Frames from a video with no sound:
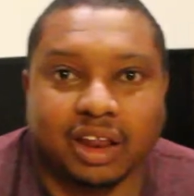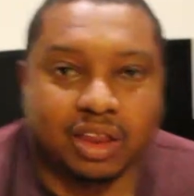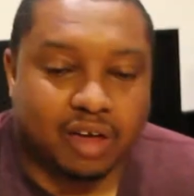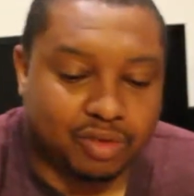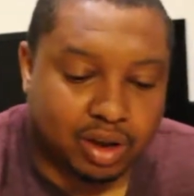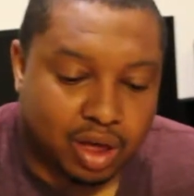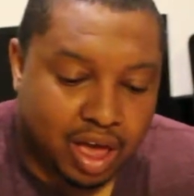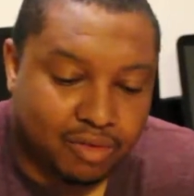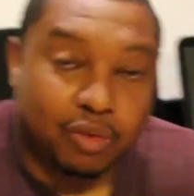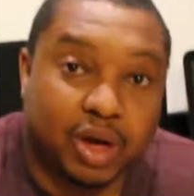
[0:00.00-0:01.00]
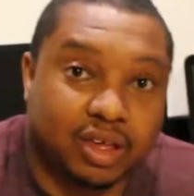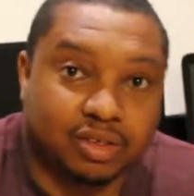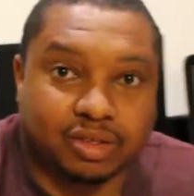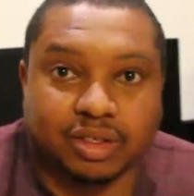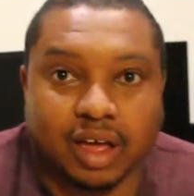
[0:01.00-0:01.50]
definitely the heavy
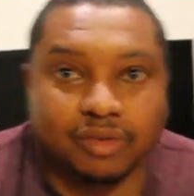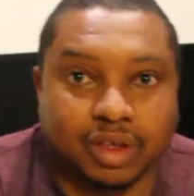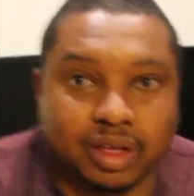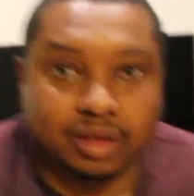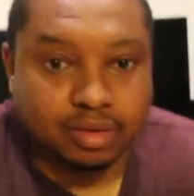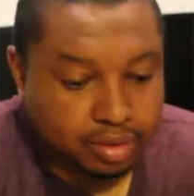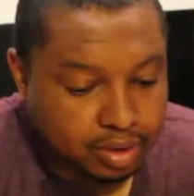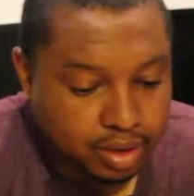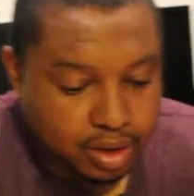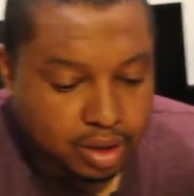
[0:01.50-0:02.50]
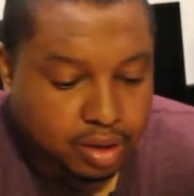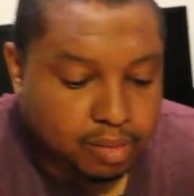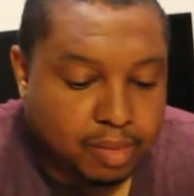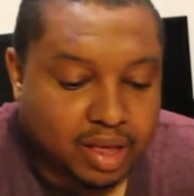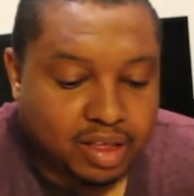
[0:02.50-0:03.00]
weights definitely
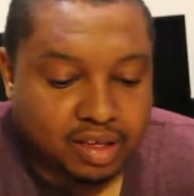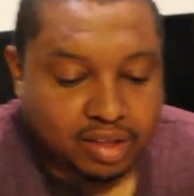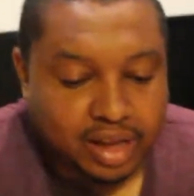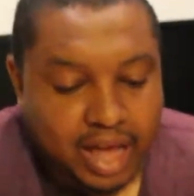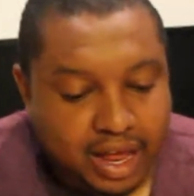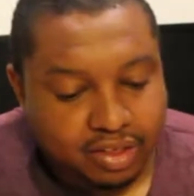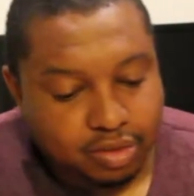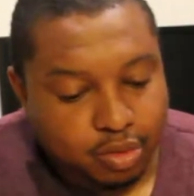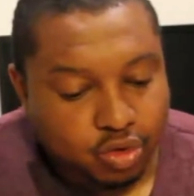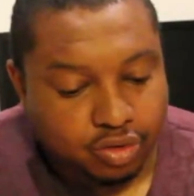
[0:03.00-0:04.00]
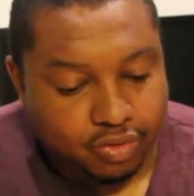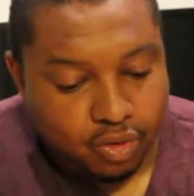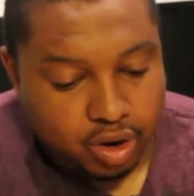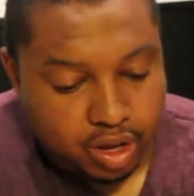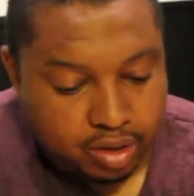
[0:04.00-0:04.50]
make things a lot smoother
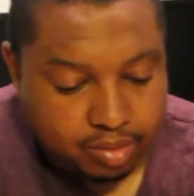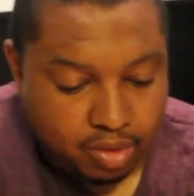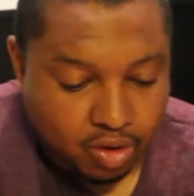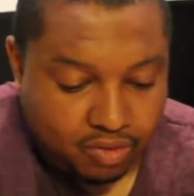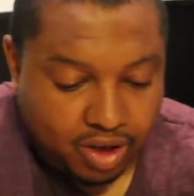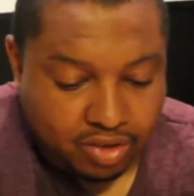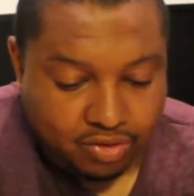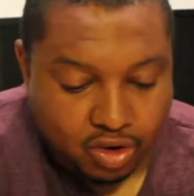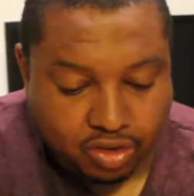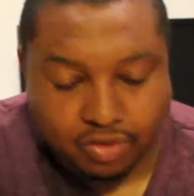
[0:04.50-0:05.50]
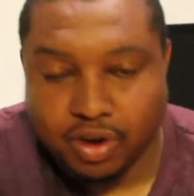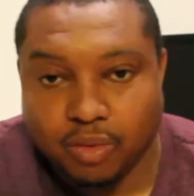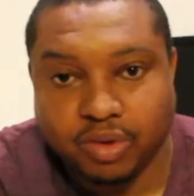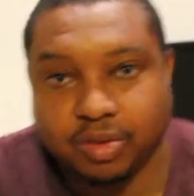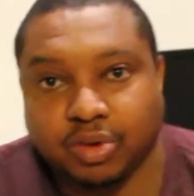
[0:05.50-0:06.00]
for you. Or vice versa, if you
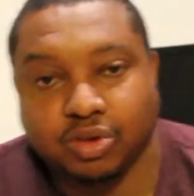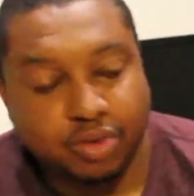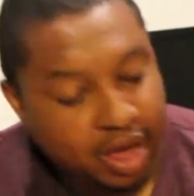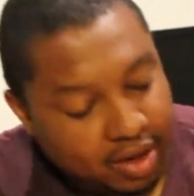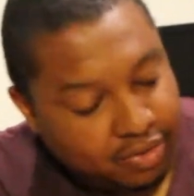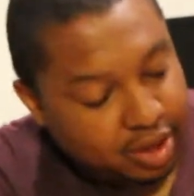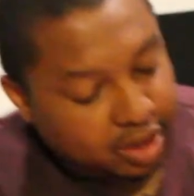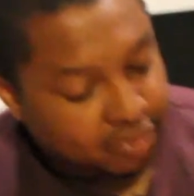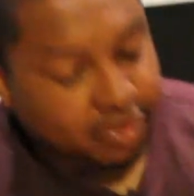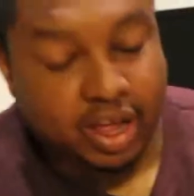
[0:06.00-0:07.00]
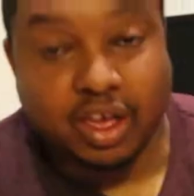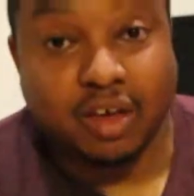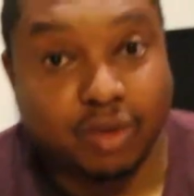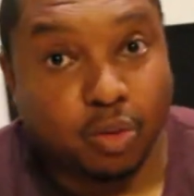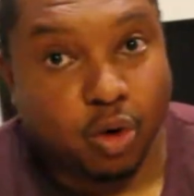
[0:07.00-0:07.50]
don't want something too heavy, feel like you're
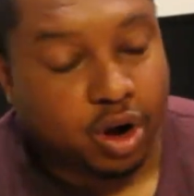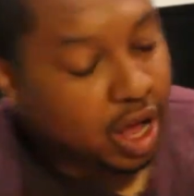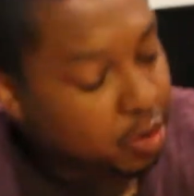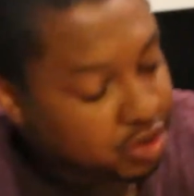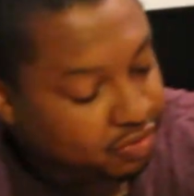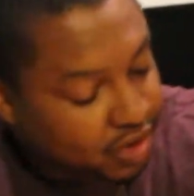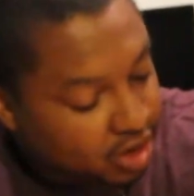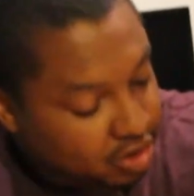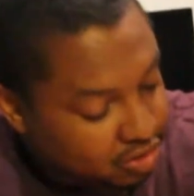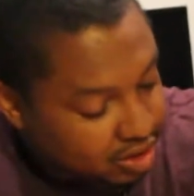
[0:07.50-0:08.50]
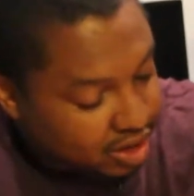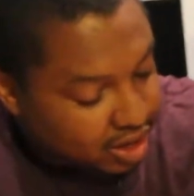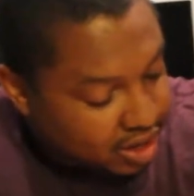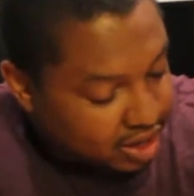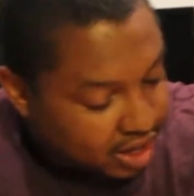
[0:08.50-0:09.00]
having to work out with your fingers,
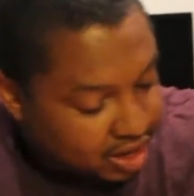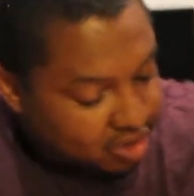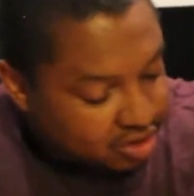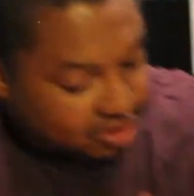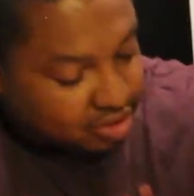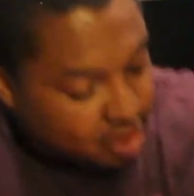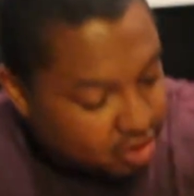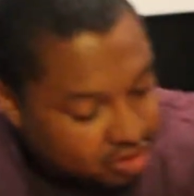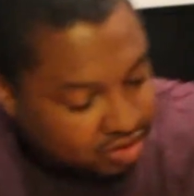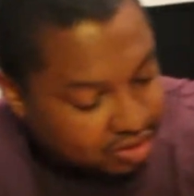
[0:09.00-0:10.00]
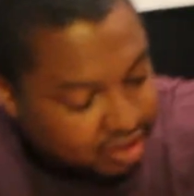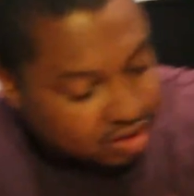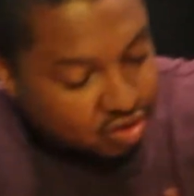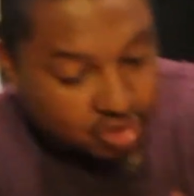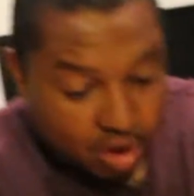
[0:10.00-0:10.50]
then you can just always just
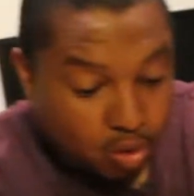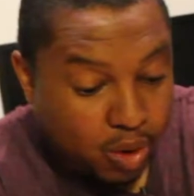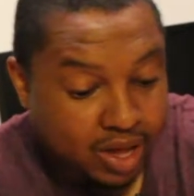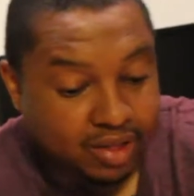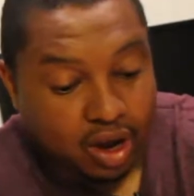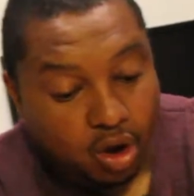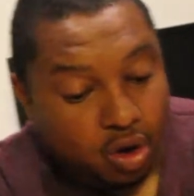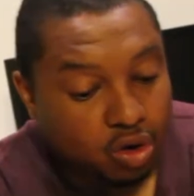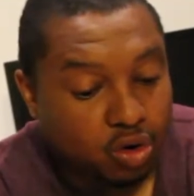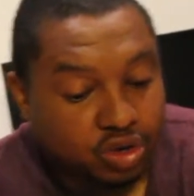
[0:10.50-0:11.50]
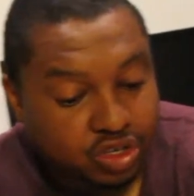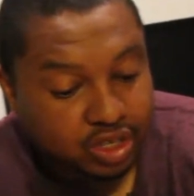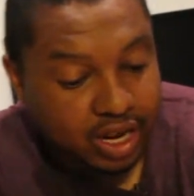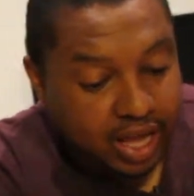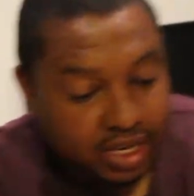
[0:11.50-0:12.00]
use no weights at all, or you just
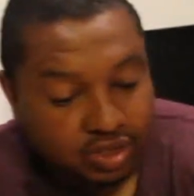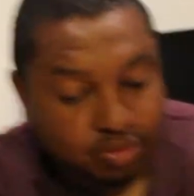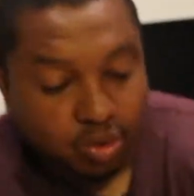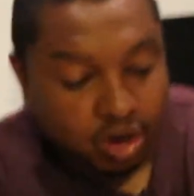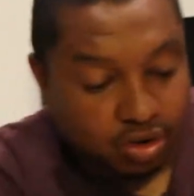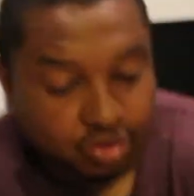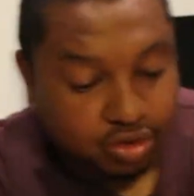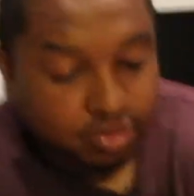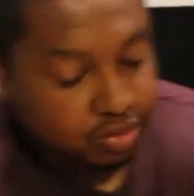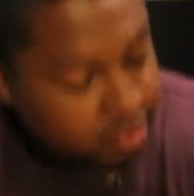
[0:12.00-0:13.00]
can add just one or two,